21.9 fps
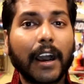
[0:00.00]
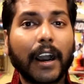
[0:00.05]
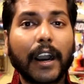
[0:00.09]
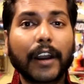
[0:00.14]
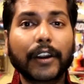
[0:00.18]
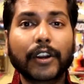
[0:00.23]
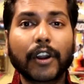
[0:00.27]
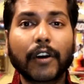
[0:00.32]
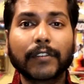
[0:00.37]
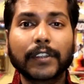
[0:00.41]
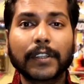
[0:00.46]

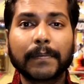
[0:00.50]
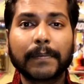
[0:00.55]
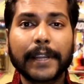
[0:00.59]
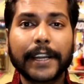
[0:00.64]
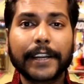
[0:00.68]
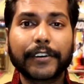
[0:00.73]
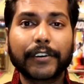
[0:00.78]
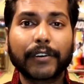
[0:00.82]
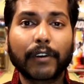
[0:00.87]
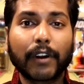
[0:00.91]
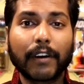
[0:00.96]
out of the
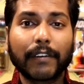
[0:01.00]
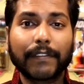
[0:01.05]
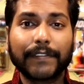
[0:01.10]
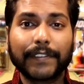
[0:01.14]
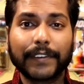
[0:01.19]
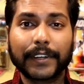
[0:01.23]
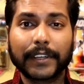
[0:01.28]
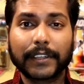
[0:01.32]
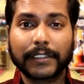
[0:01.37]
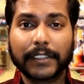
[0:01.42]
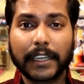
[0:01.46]
plethora of
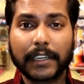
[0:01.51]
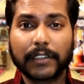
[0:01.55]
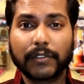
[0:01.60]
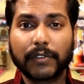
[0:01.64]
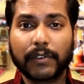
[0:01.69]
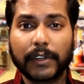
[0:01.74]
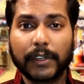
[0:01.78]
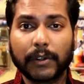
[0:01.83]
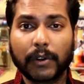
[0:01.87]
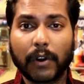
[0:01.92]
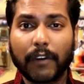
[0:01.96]
figures that
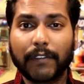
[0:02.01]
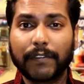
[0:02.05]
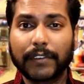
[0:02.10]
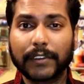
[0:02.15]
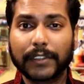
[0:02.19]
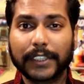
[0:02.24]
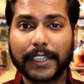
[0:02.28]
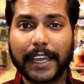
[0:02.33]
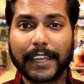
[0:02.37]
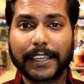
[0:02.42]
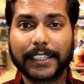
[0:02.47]
were on
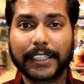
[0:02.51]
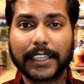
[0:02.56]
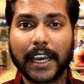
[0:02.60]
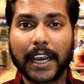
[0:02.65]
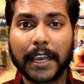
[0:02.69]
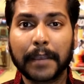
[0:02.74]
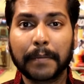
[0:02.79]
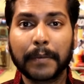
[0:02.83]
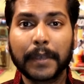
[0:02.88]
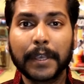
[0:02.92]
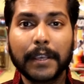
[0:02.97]
offer that
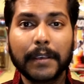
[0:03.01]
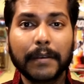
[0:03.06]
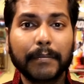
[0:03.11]
time